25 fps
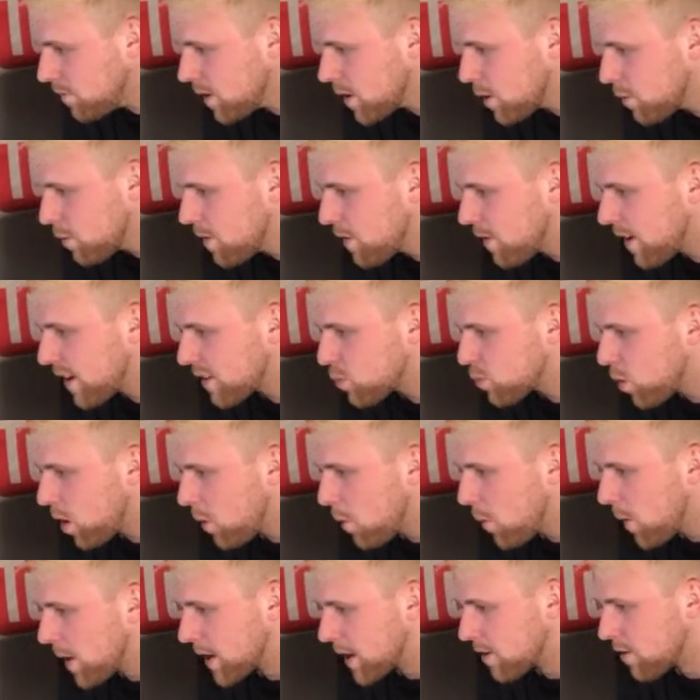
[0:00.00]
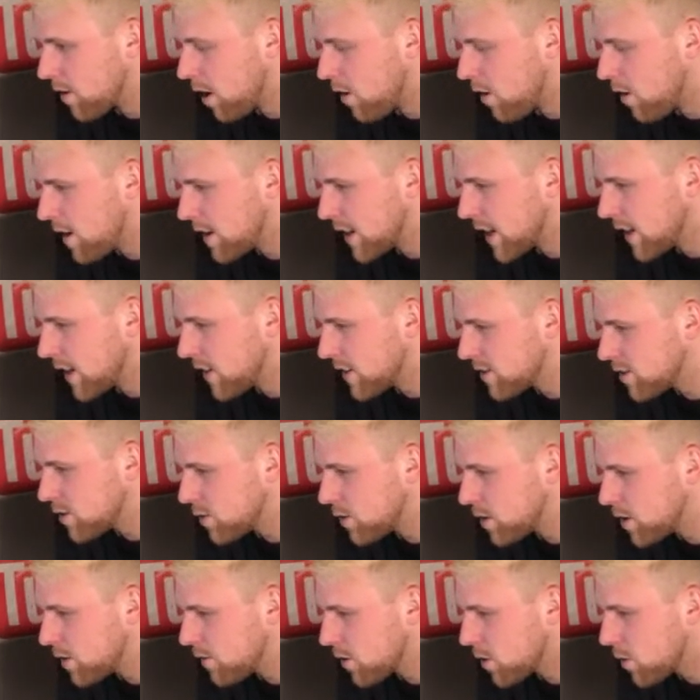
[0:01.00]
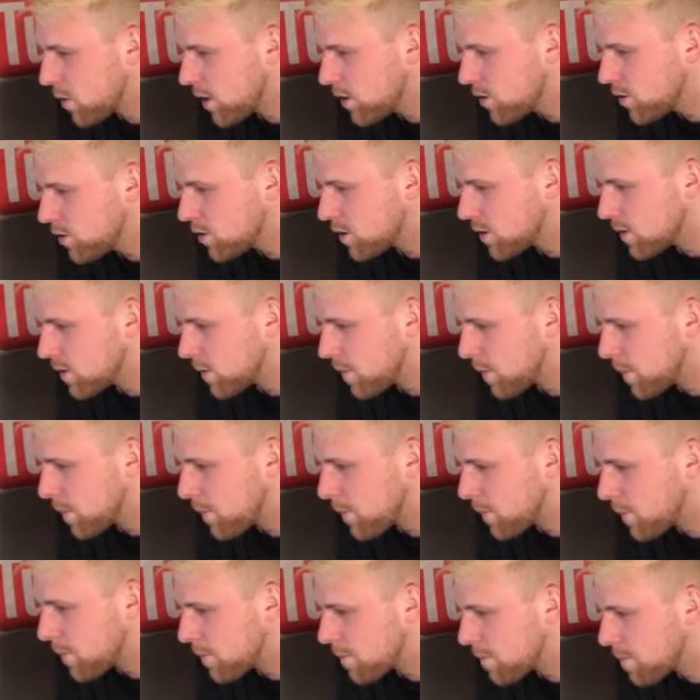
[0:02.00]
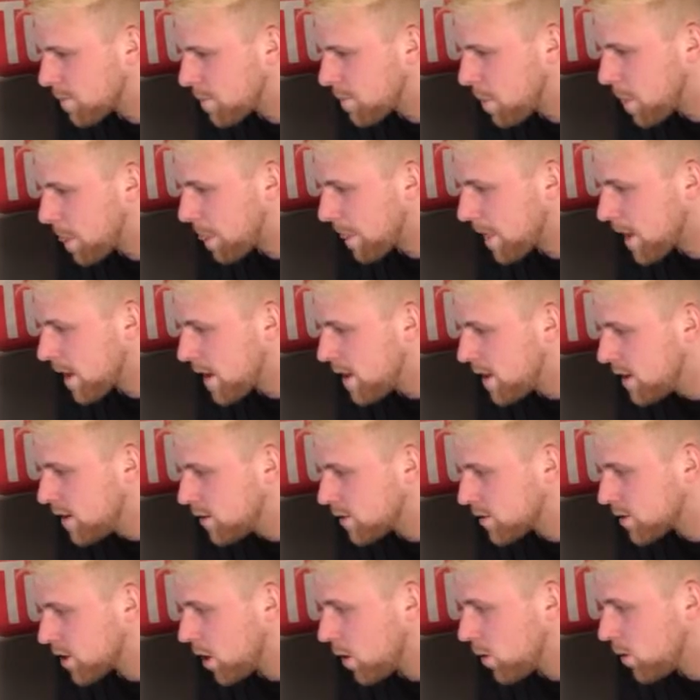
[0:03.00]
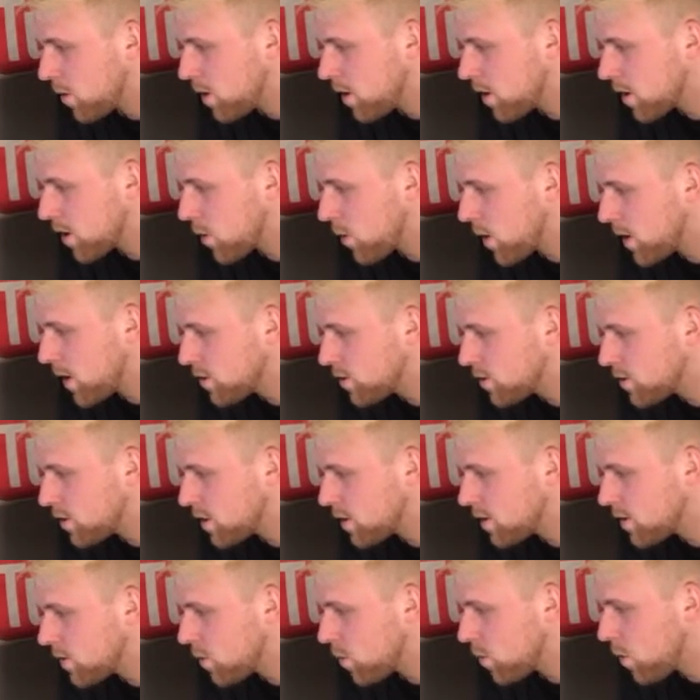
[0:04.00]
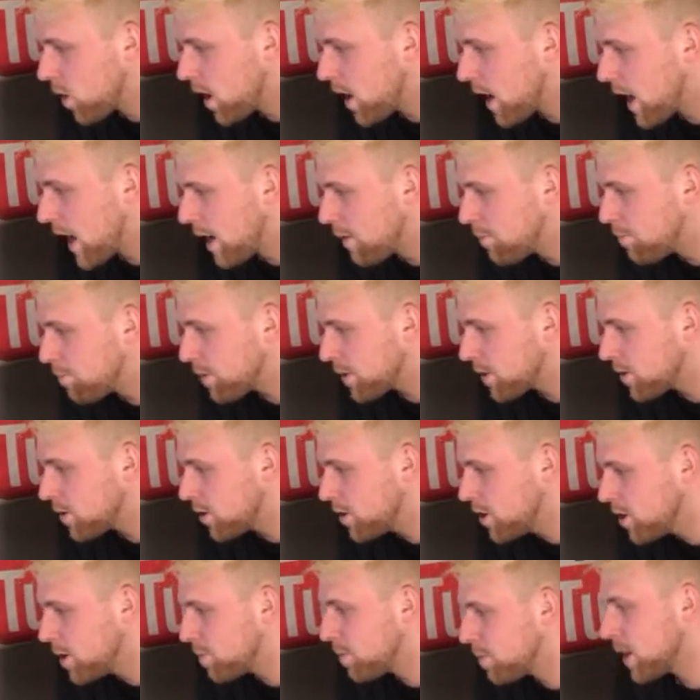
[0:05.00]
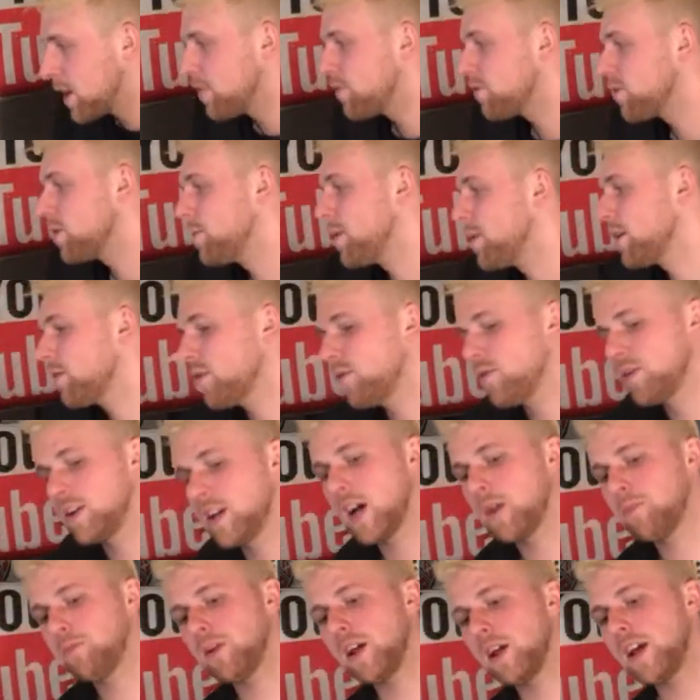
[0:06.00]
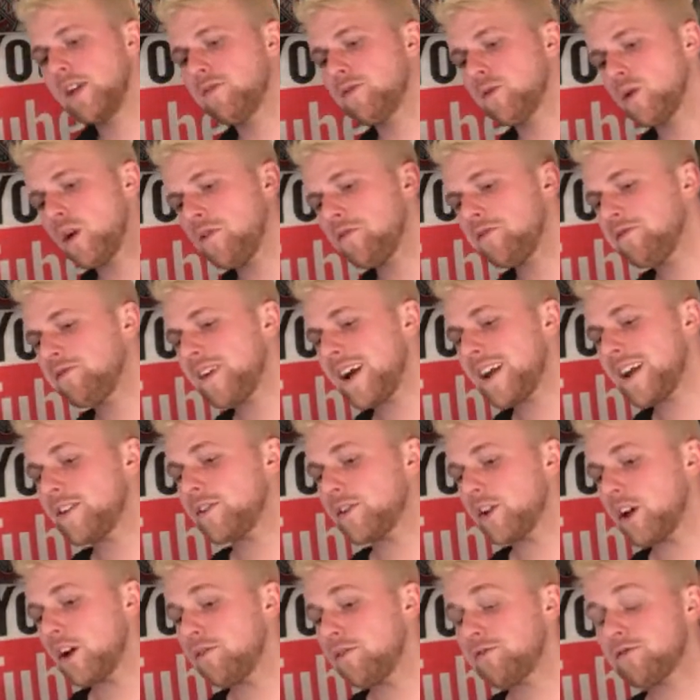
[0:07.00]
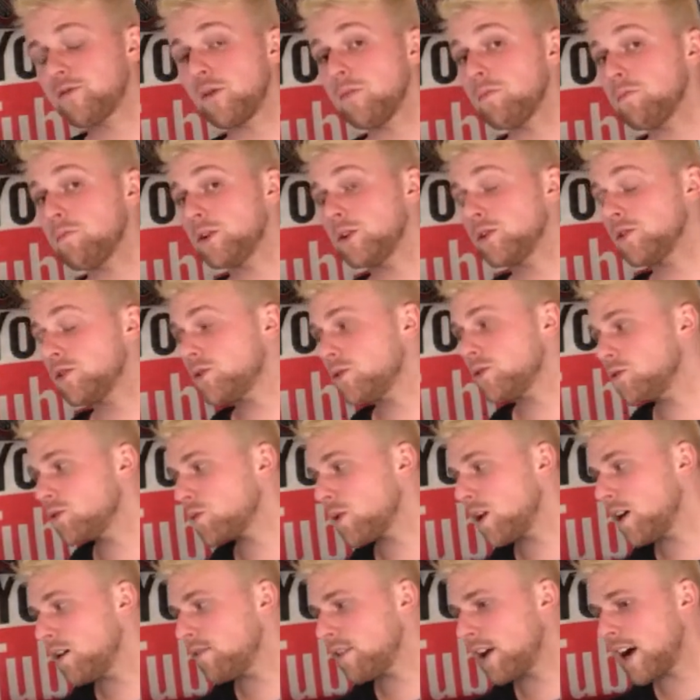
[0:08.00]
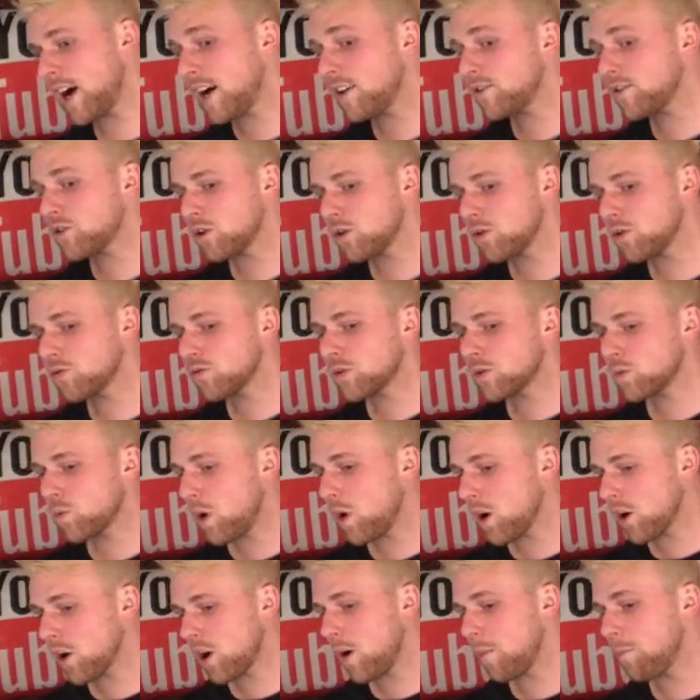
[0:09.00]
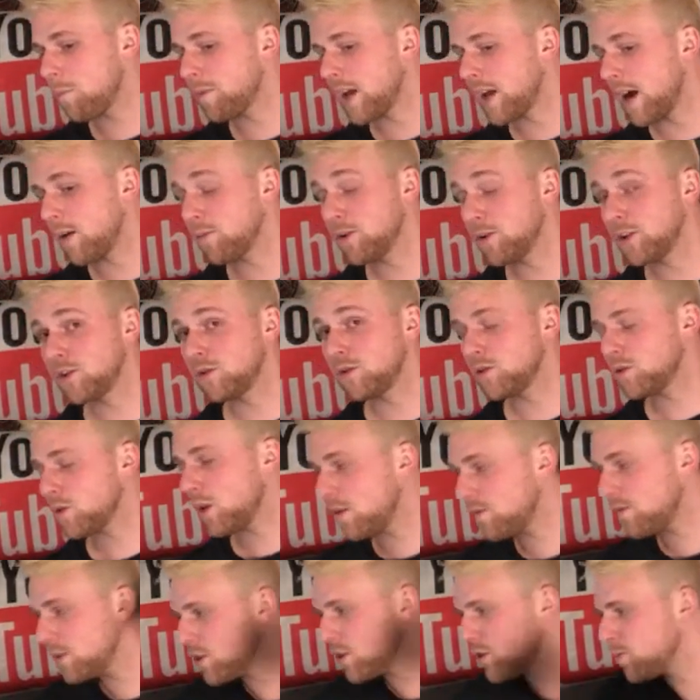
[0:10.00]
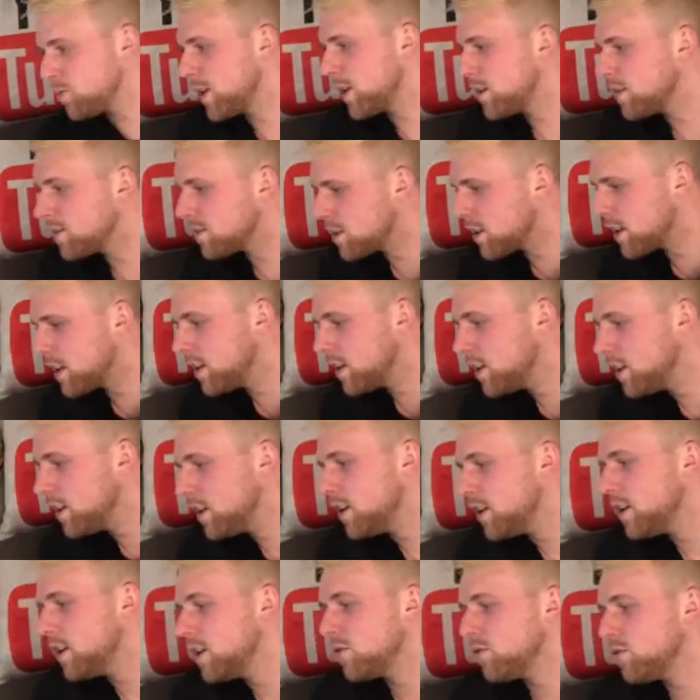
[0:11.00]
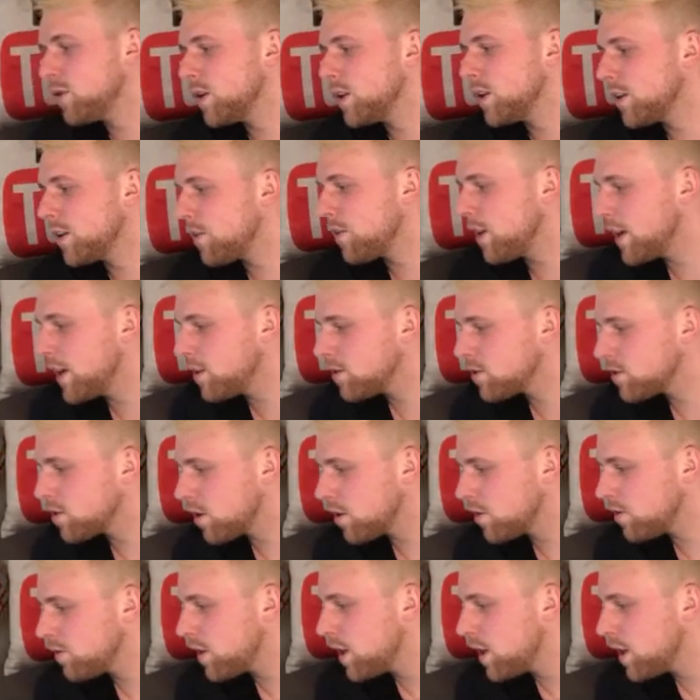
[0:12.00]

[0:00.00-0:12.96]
we've had one winner already. Let's do another question. So, a question, what amp do you play for, Ben Griffin? I play for a Fender Frontman 212i. It's a 100-watt combi amp with two 12-inch speakers in it. Really great stuff.